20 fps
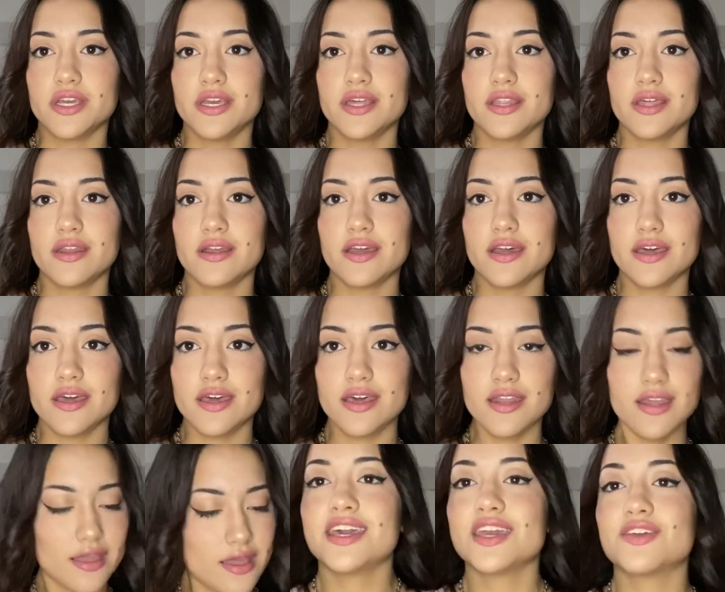that I had.
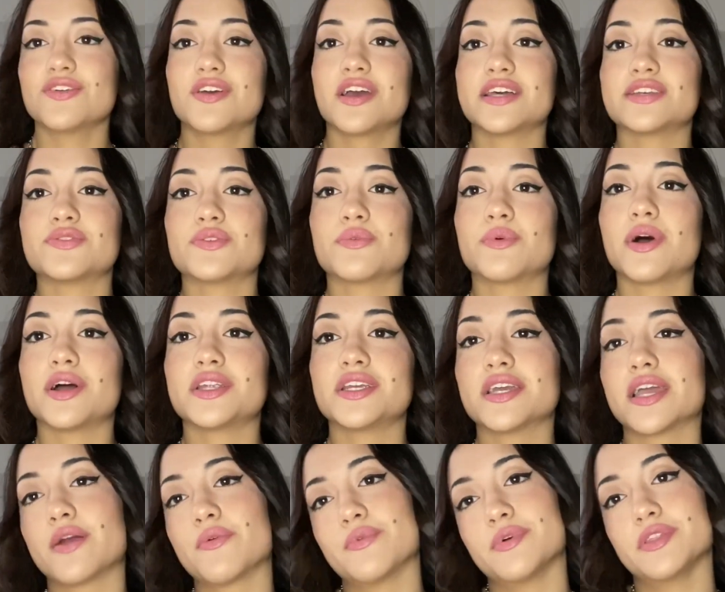Thank you guys for watching.
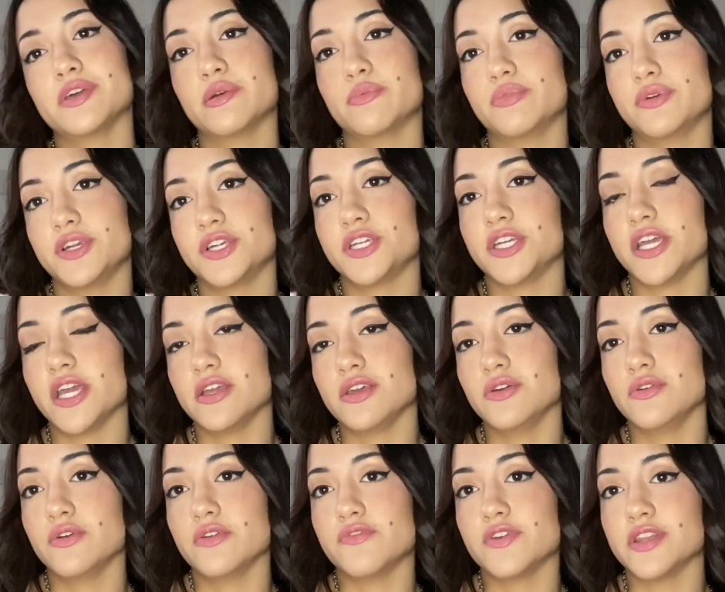I really appreciate
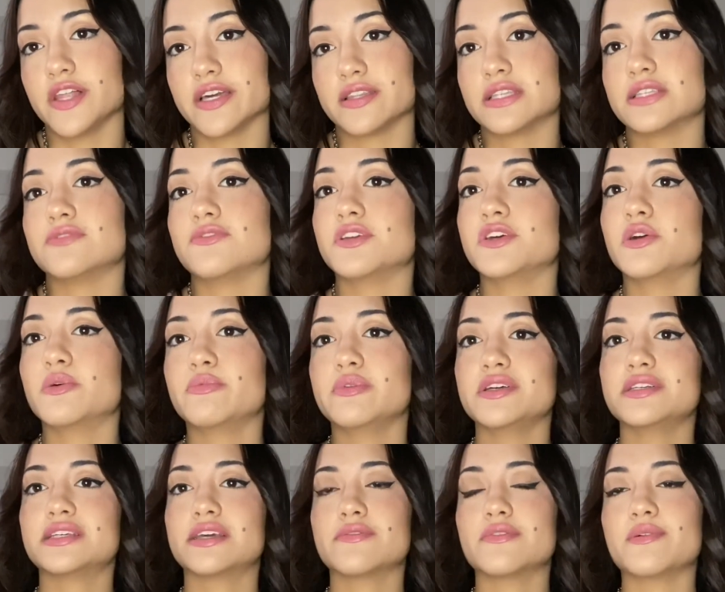you. If you like this video,
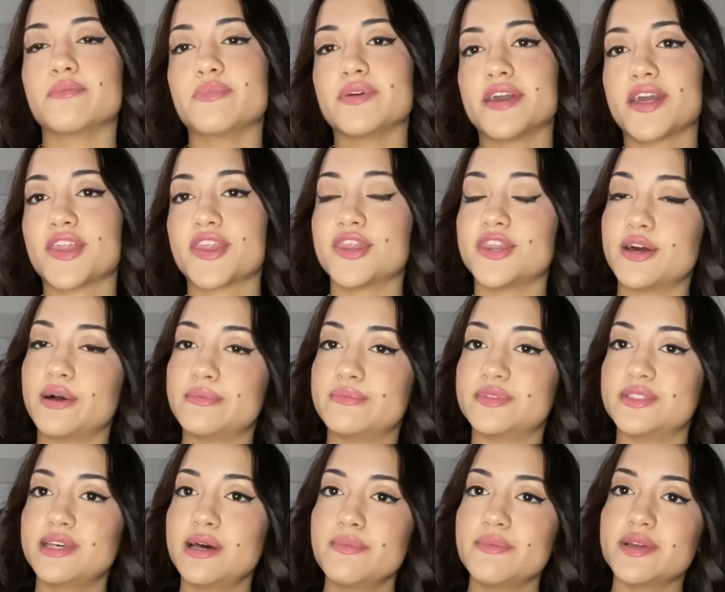please give it a big
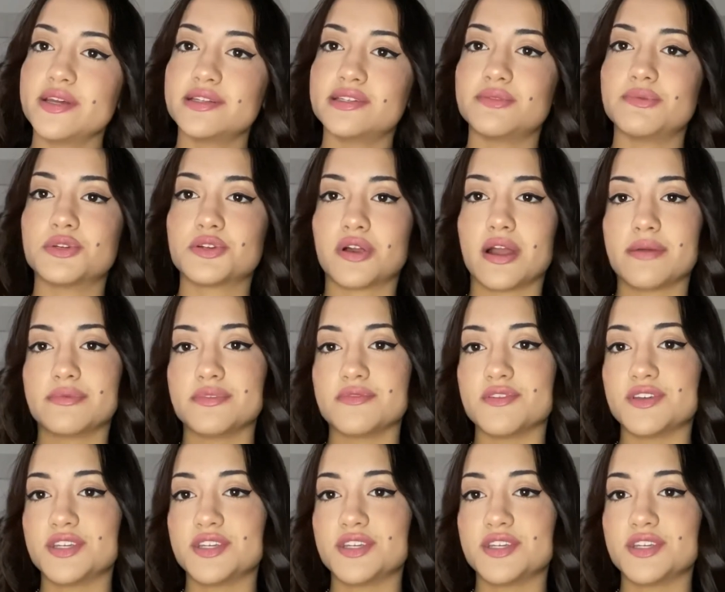thumbs up and subscribe to this